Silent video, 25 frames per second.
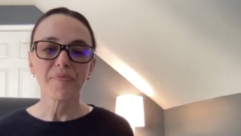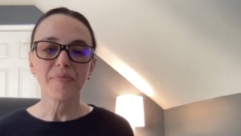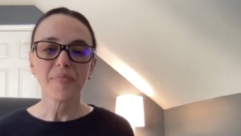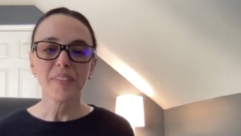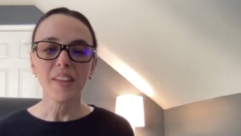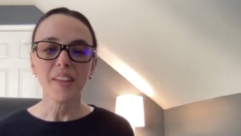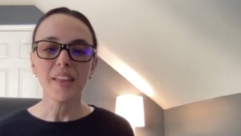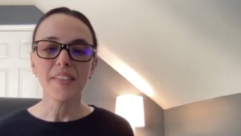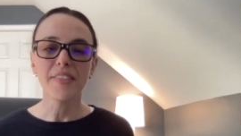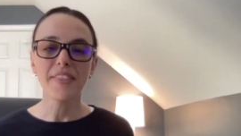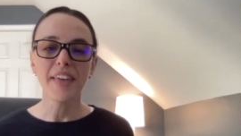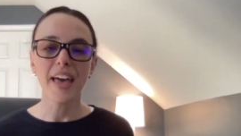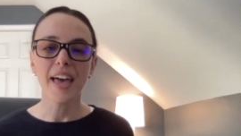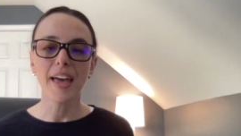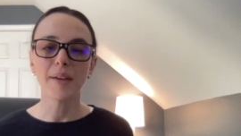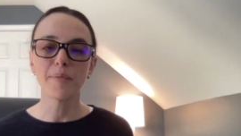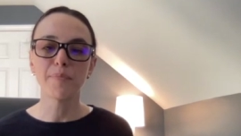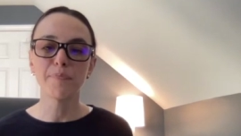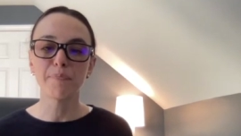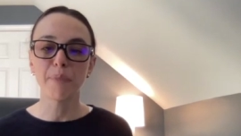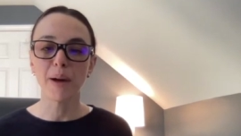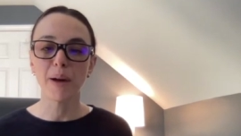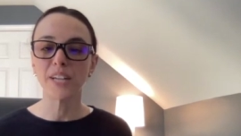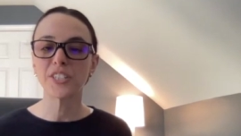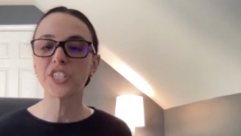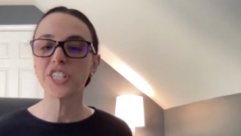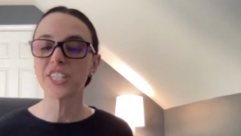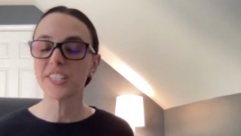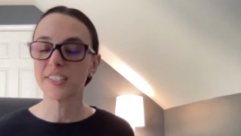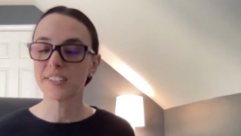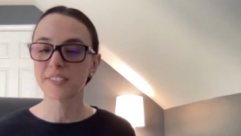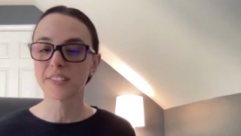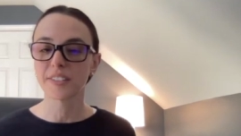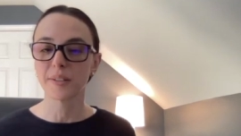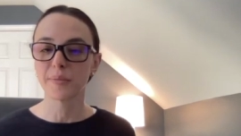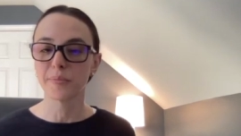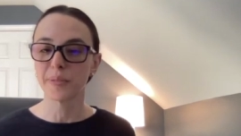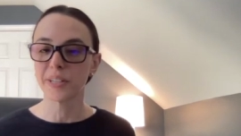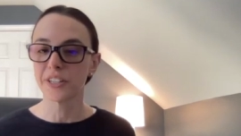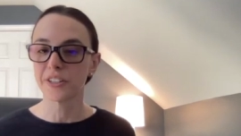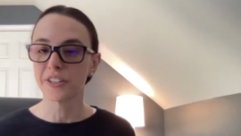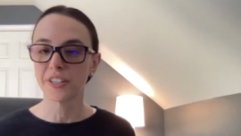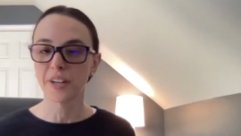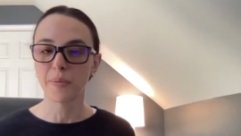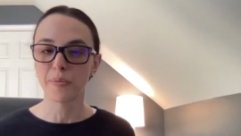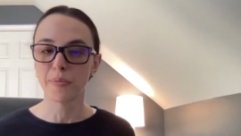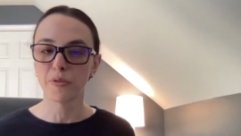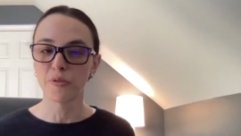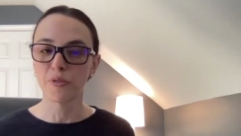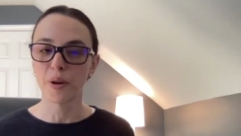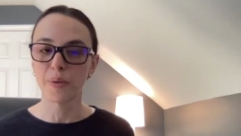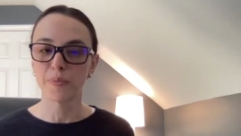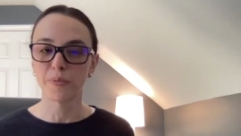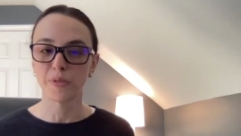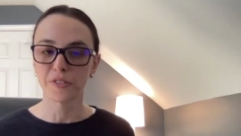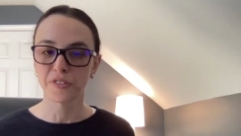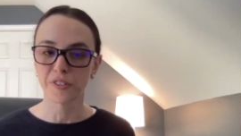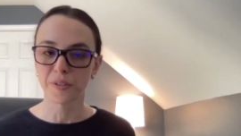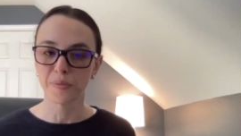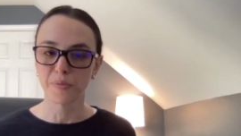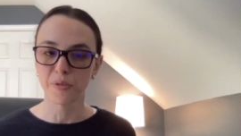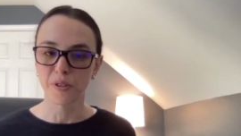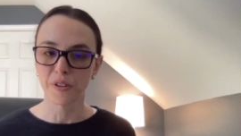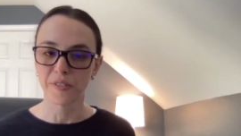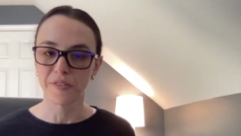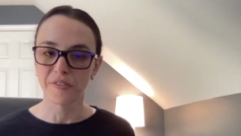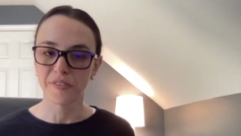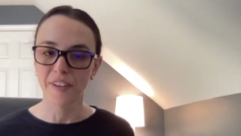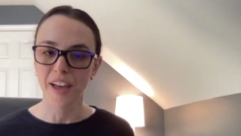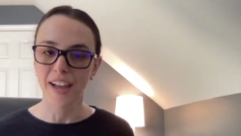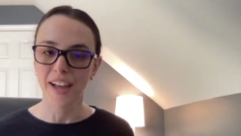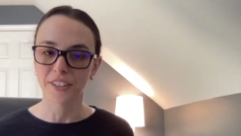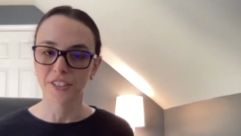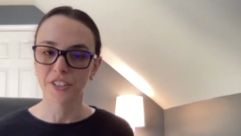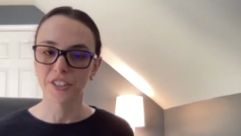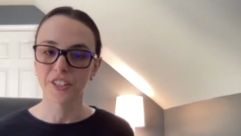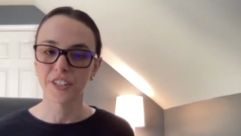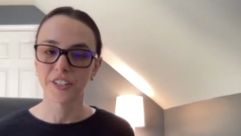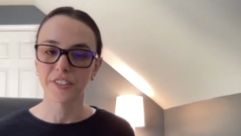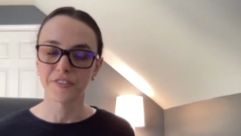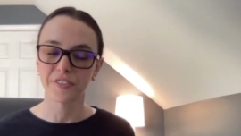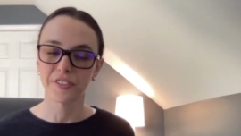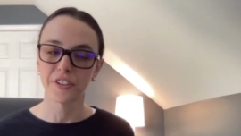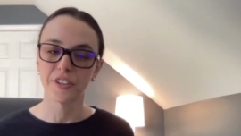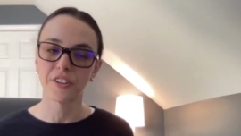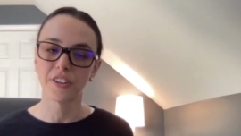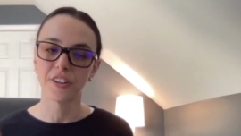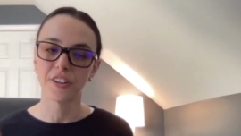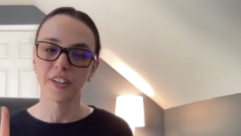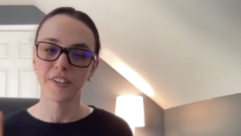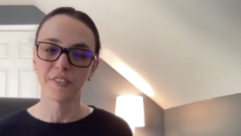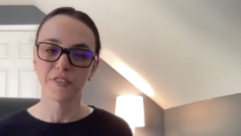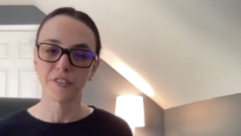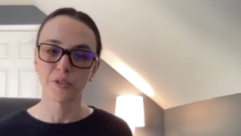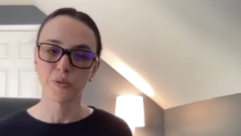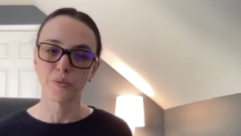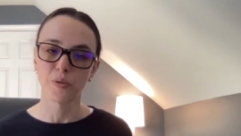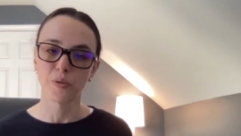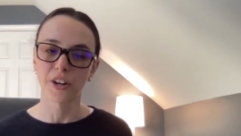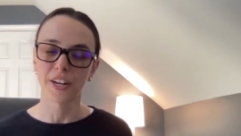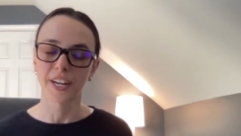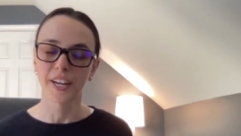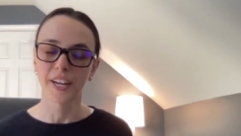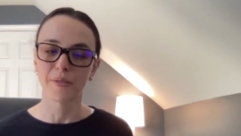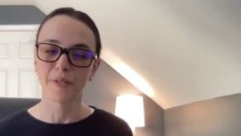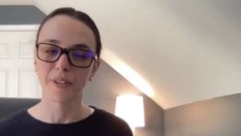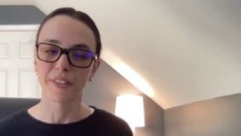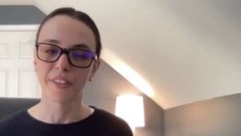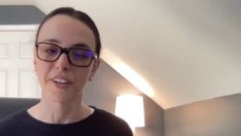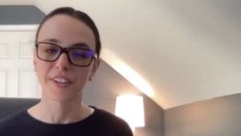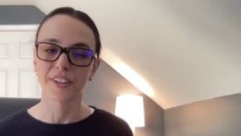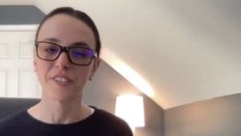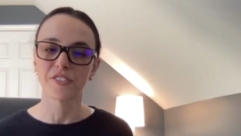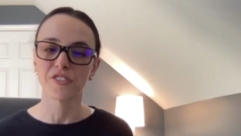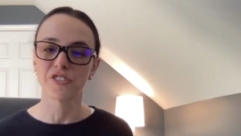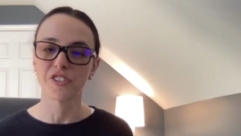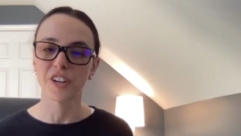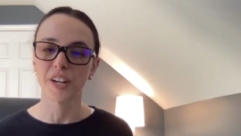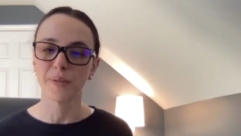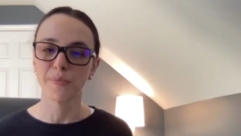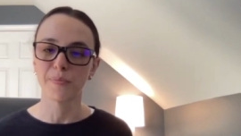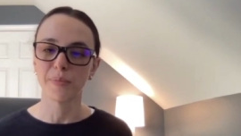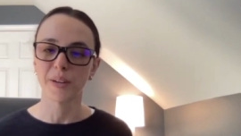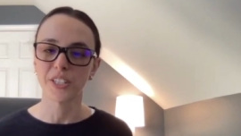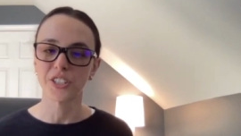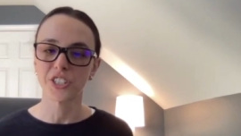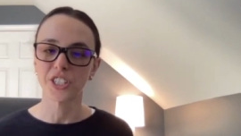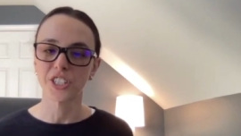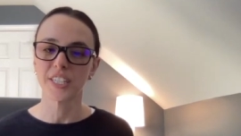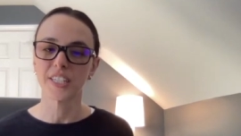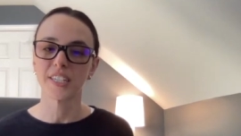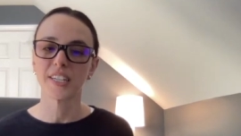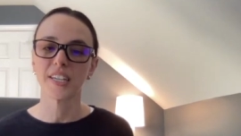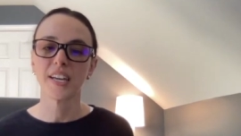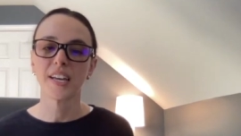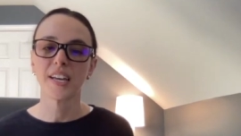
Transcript: then budget is going to be your number one most important factor. If you're working with a constrained budget,